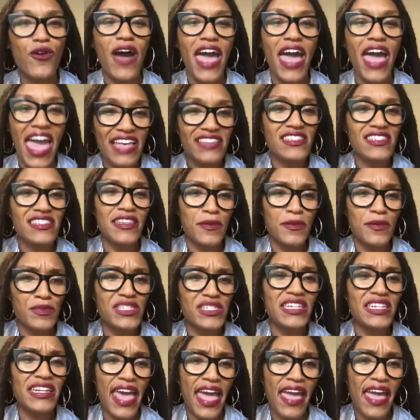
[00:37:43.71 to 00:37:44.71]
ask them
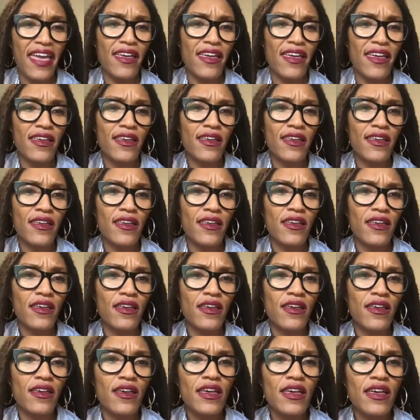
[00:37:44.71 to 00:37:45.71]
today.
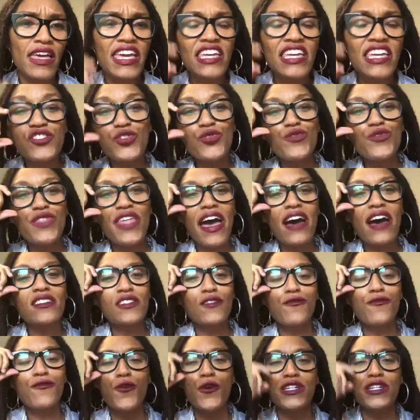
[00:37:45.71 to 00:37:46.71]
In
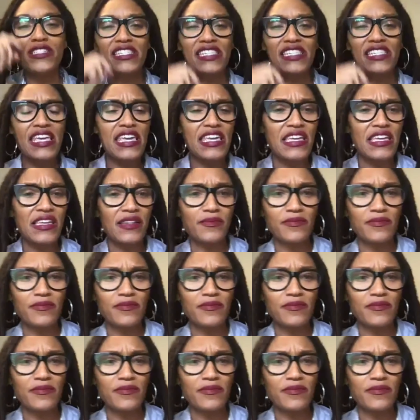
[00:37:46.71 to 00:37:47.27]
2014,